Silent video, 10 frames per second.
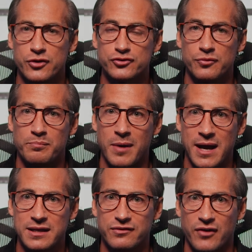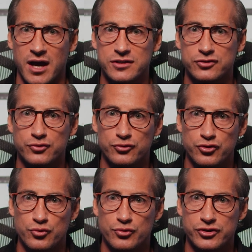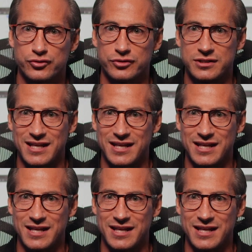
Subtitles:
So my advice to you is to